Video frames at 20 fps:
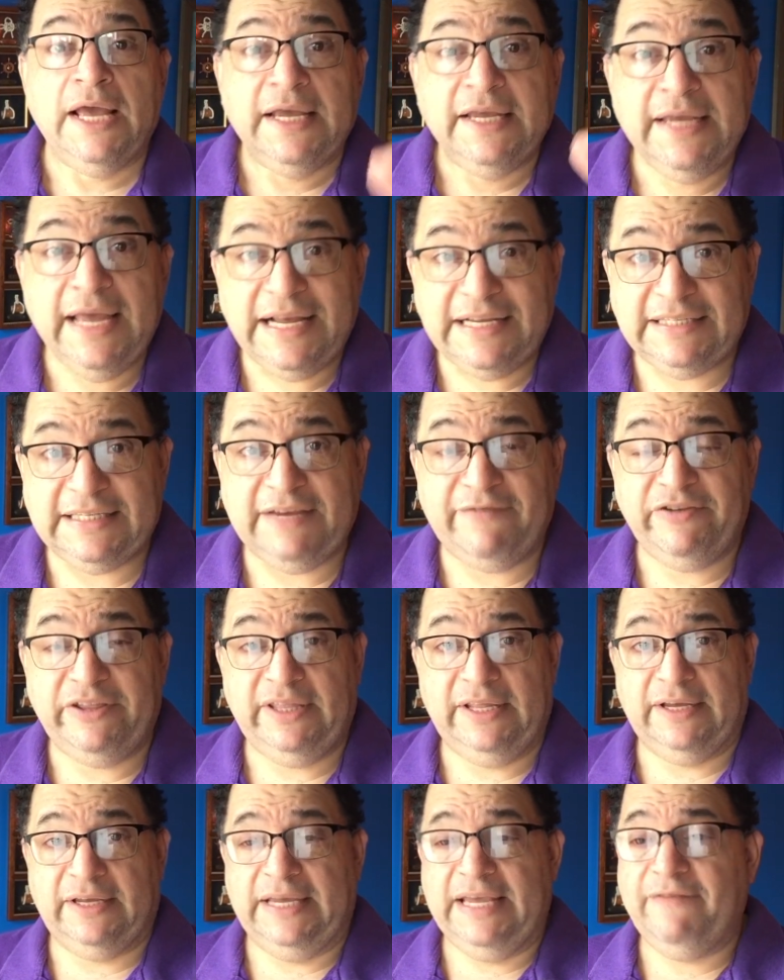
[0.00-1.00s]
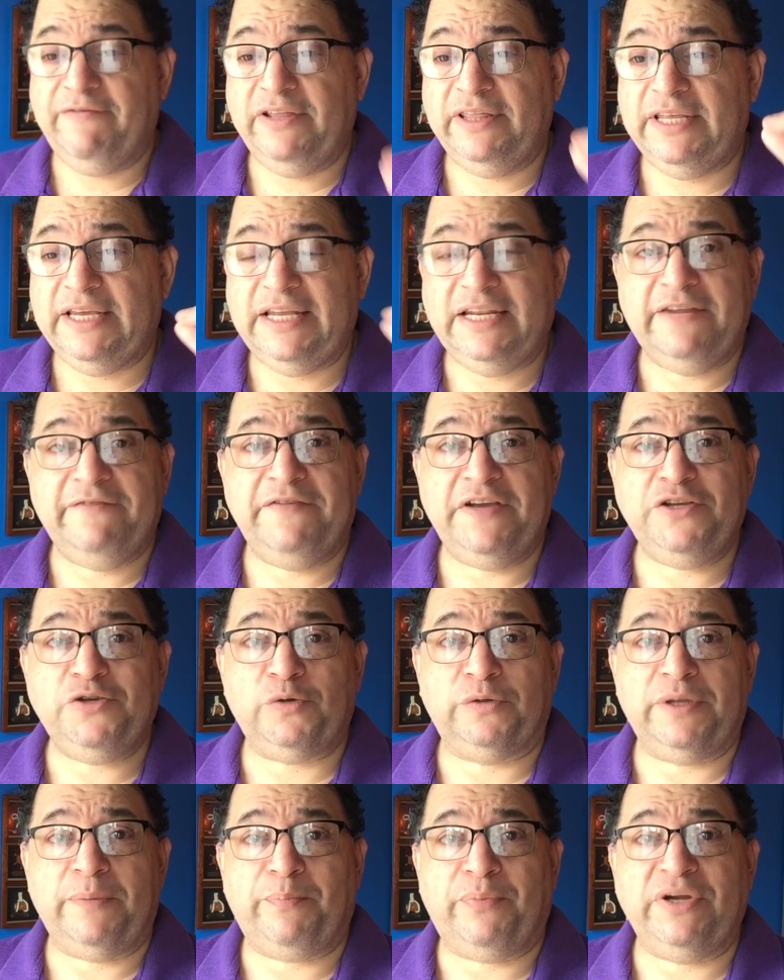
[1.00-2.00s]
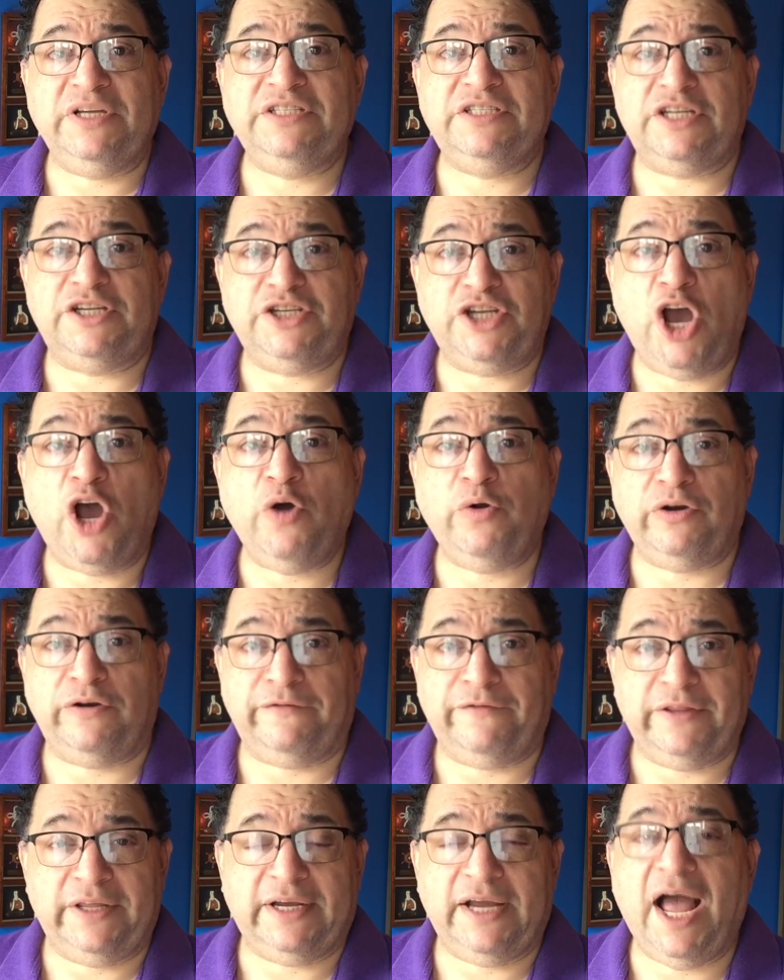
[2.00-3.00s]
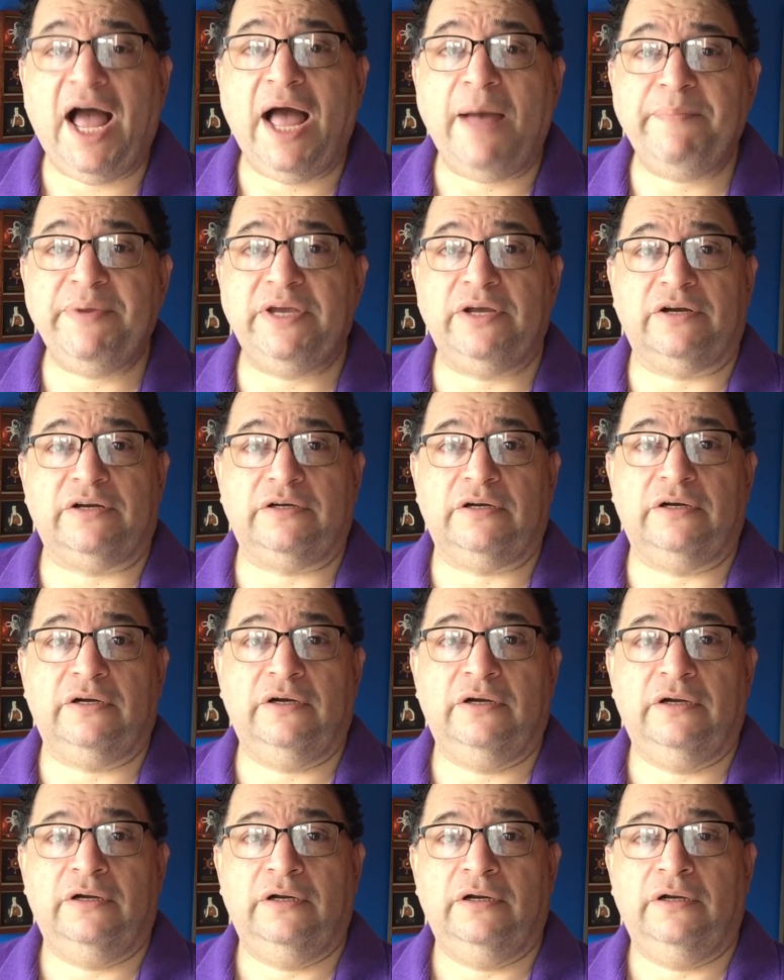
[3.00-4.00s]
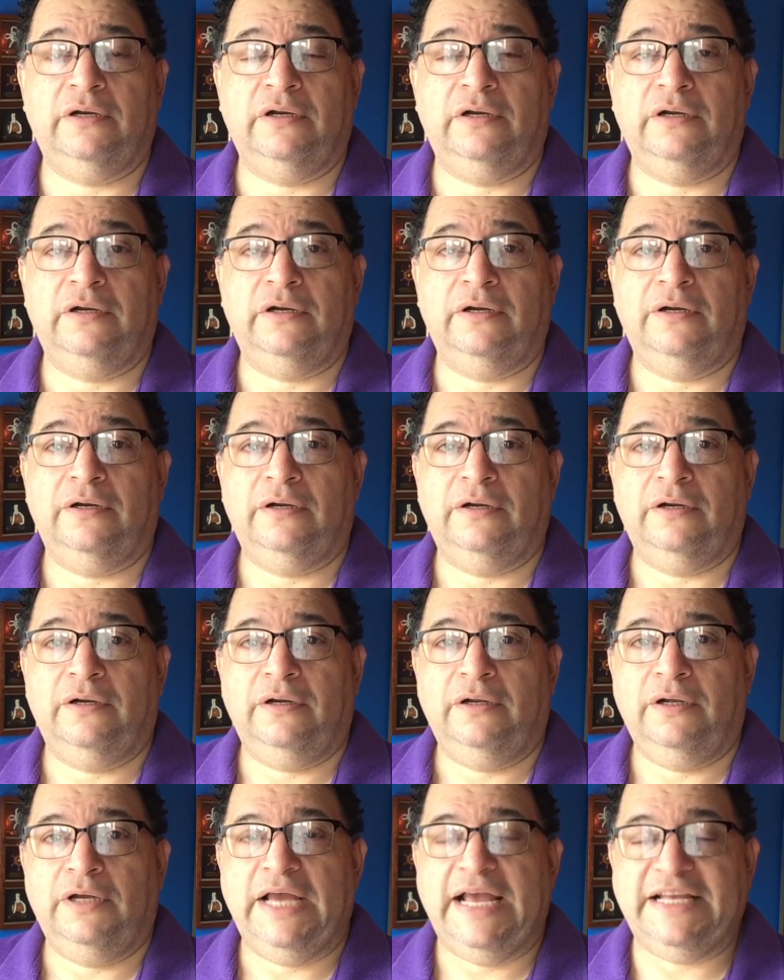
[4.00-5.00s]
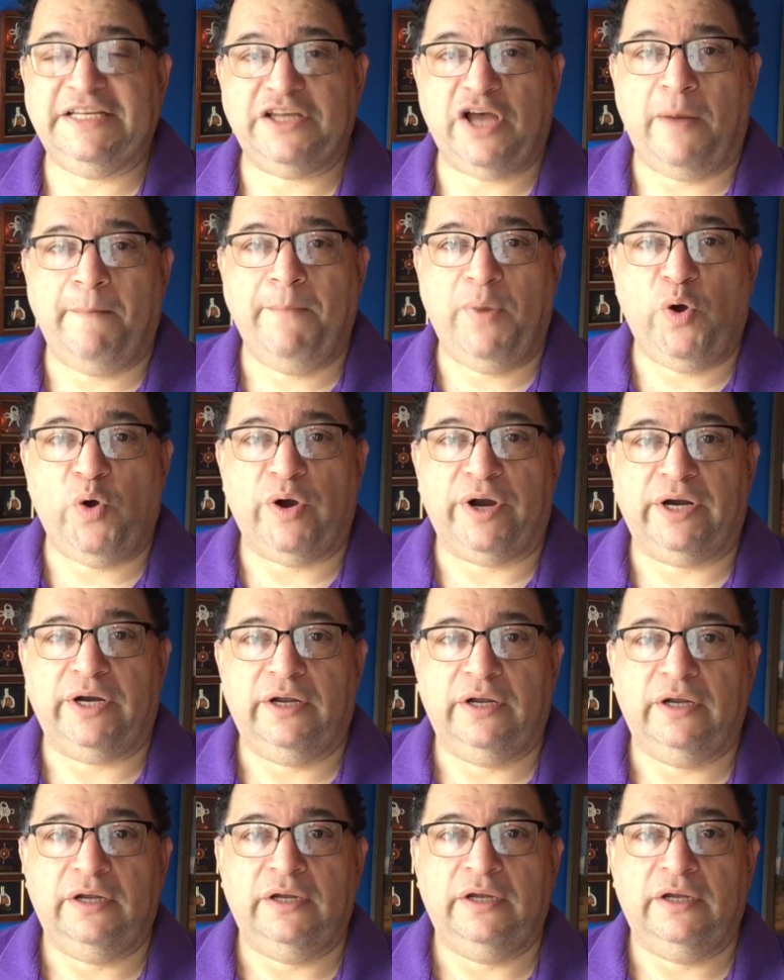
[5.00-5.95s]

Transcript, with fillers: Yes, even the individual that brings the toner for the copier is on board.